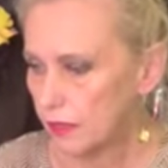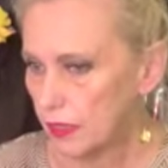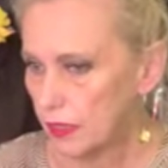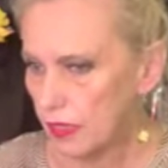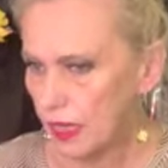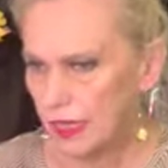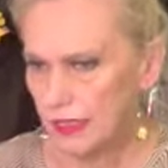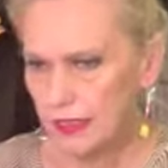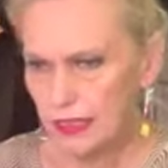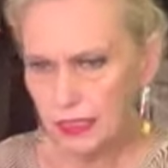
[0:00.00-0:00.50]

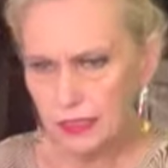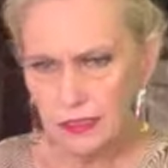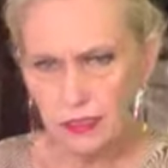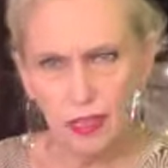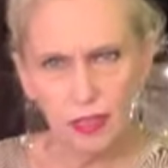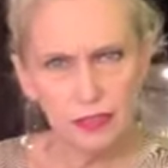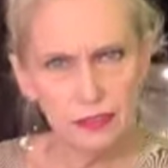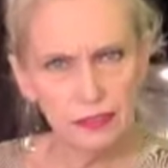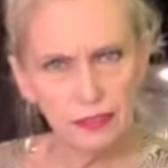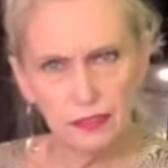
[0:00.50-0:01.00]
I think a
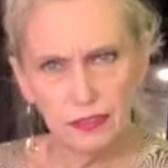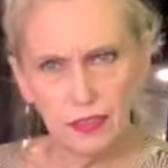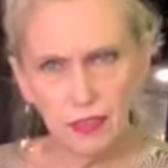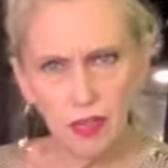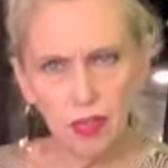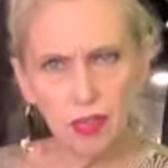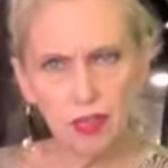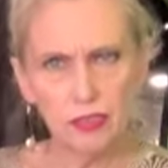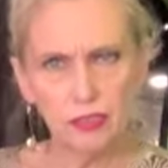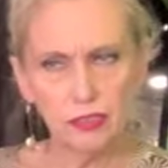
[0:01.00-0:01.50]
lot of
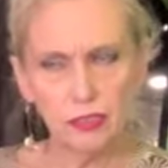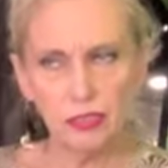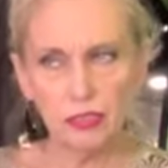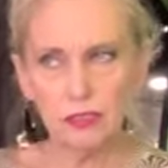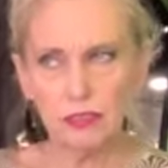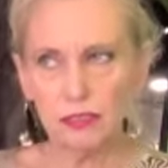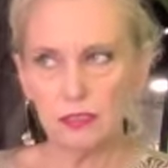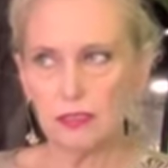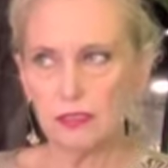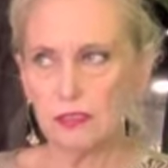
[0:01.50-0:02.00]
sillage.
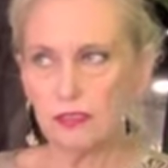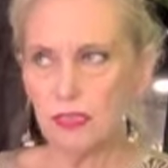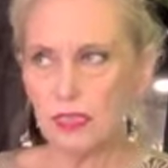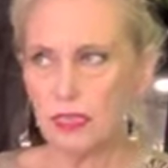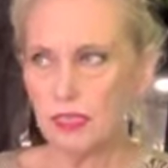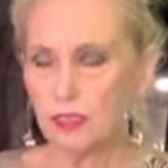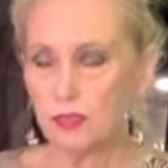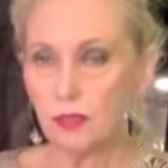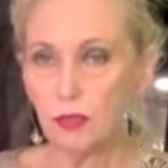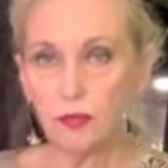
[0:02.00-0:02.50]
It's
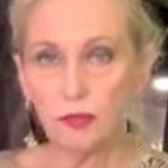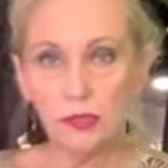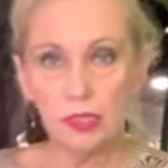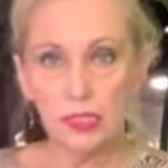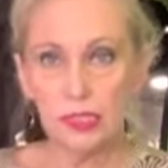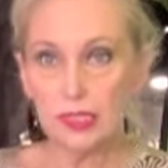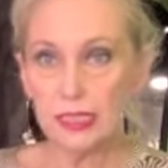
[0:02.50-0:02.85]
like you don't need